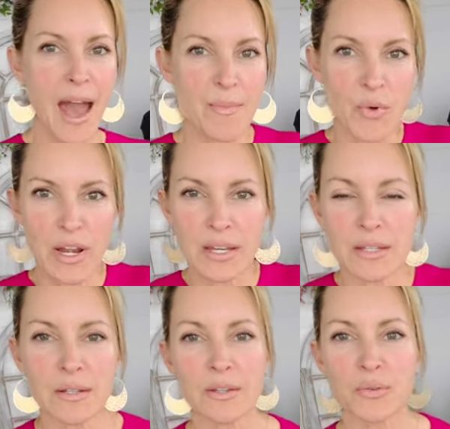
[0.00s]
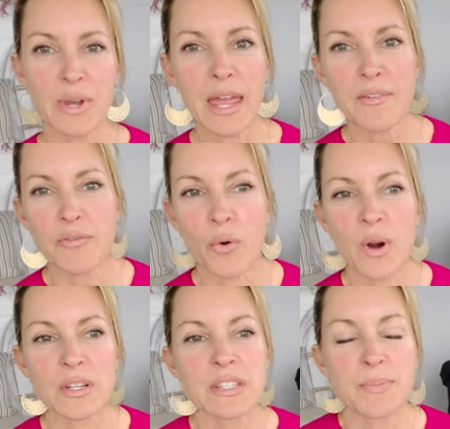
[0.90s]
I'm ready to create
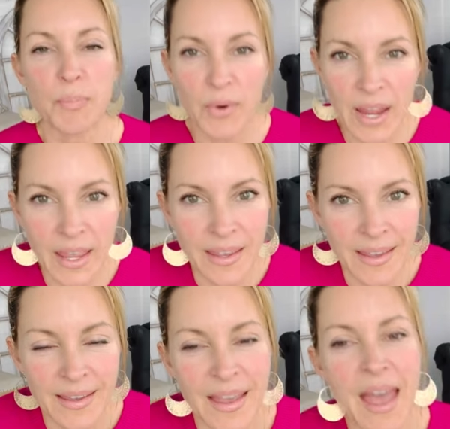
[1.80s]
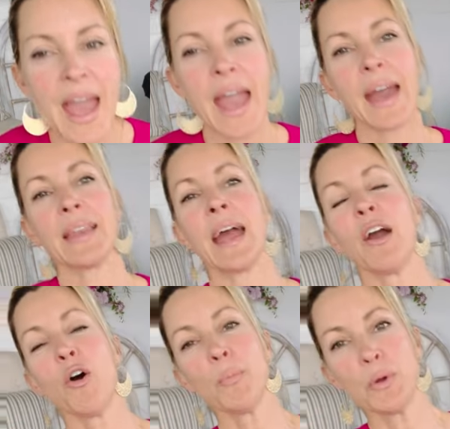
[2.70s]
for spring and I
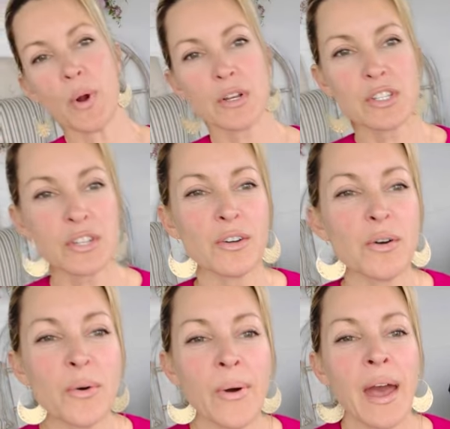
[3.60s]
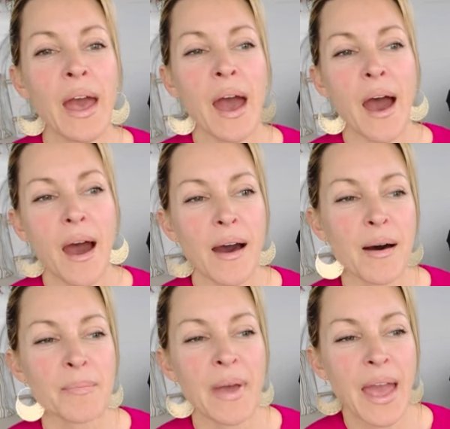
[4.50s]
hope you are too.
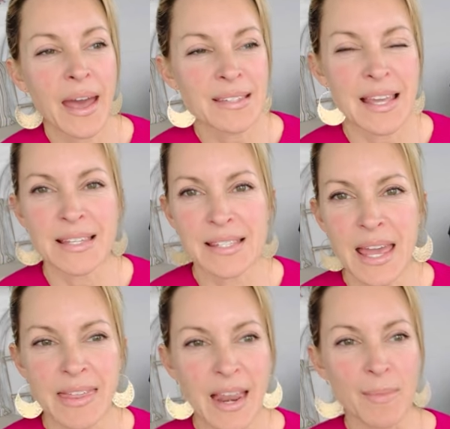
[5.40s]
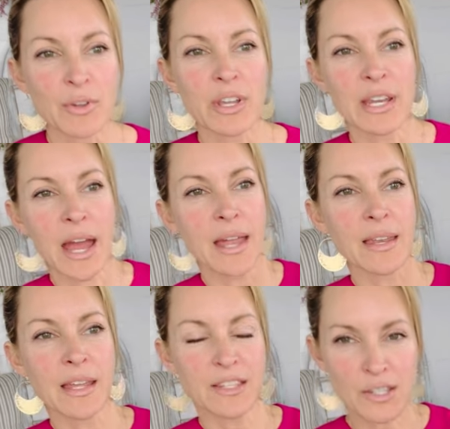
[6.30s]
As I say that, I'm looking at,
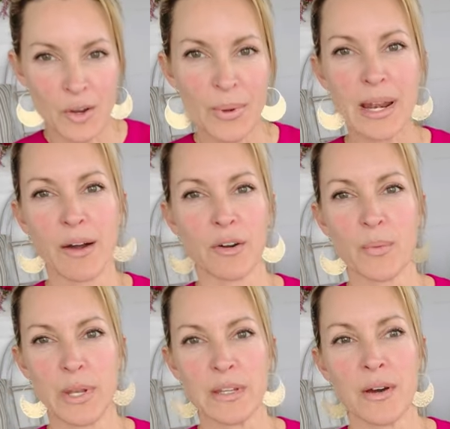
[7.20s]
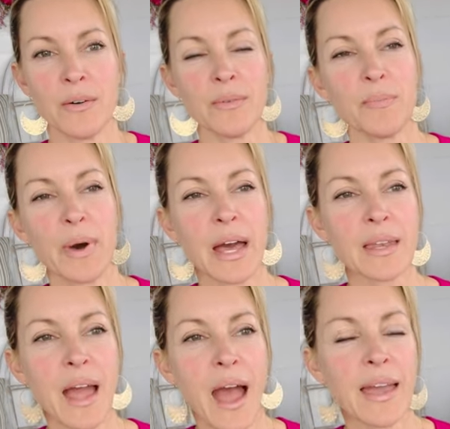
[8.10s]
it's snowing out our window,
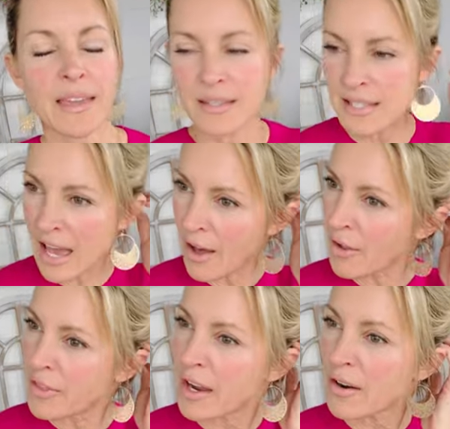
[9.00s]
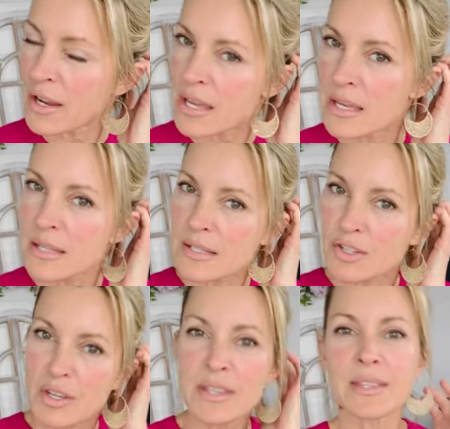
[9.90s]
but I can tell there is
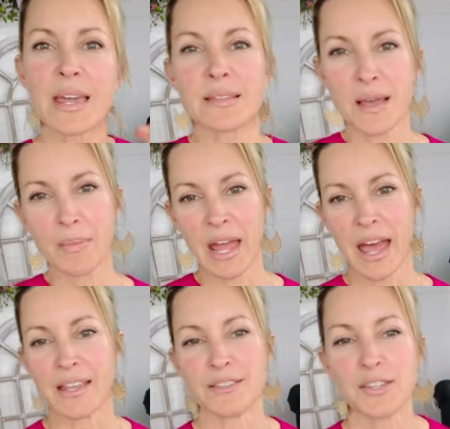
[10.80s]
good things coming ahead.